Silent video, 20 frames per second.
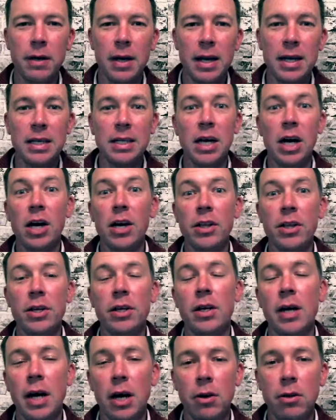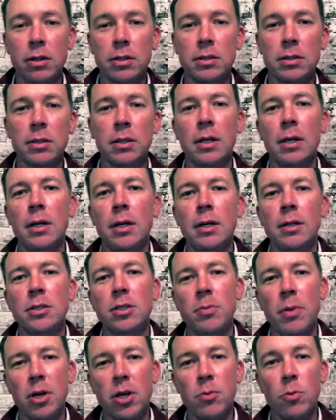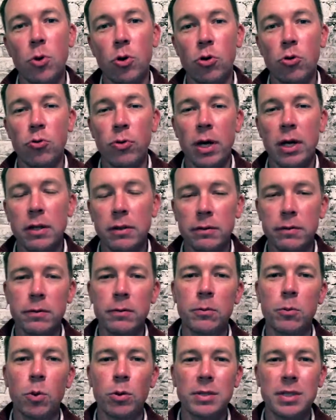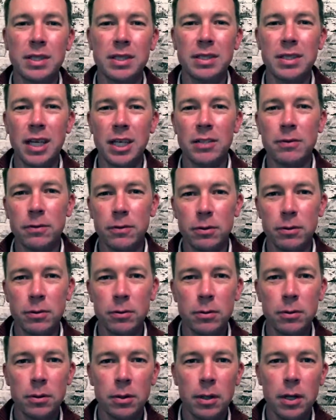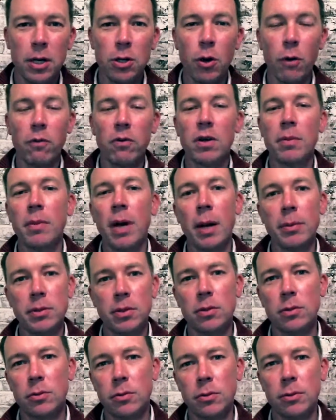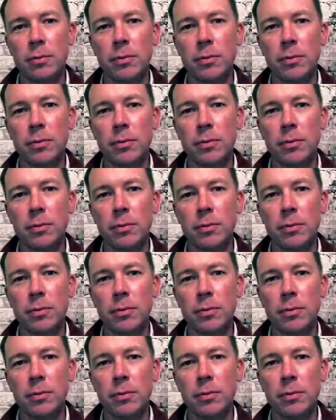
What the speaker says: and in other areas to make you more creative, more successful, and overcome obstacles.